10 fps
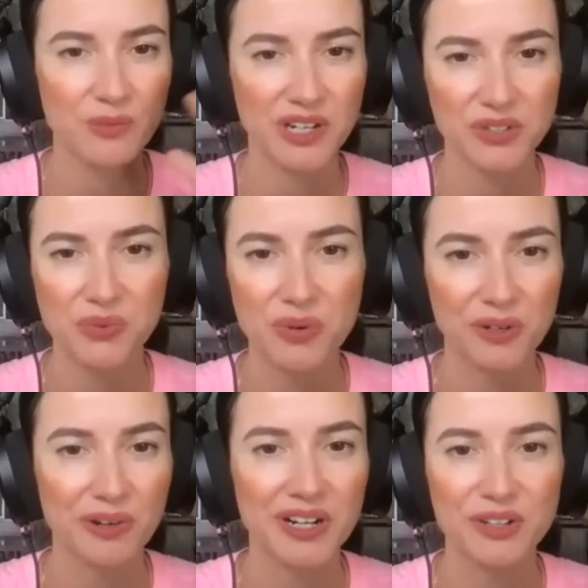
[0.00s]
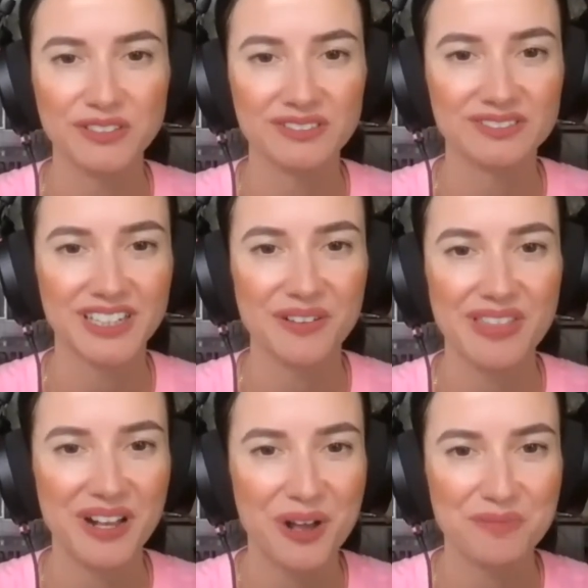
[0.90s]
we can all agree on. You know,
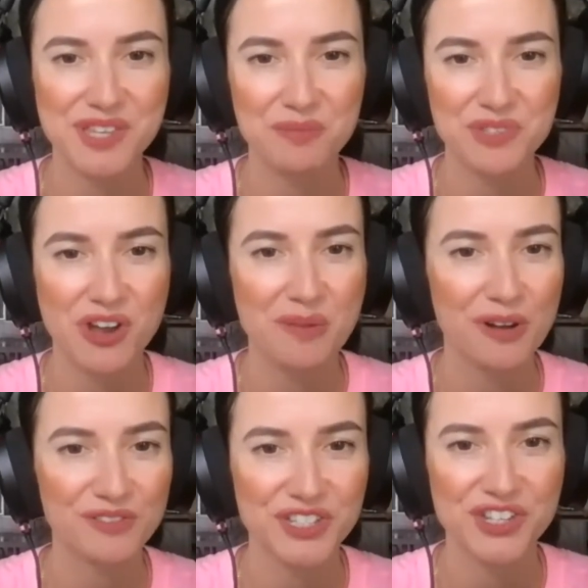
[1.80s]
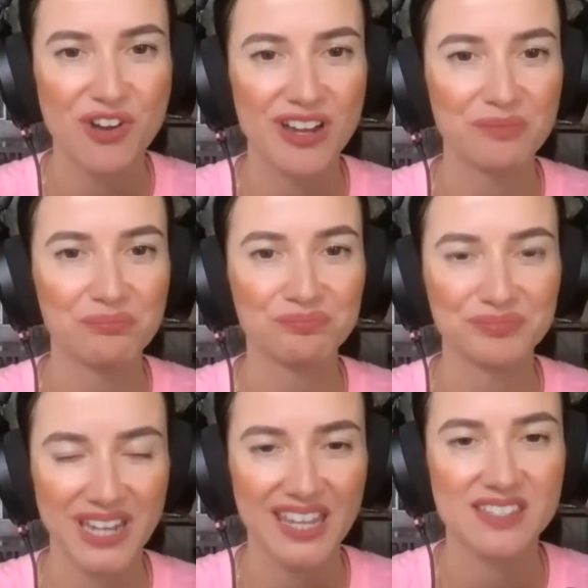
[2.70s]
that comes Absolutely. up time all after time. Yes. So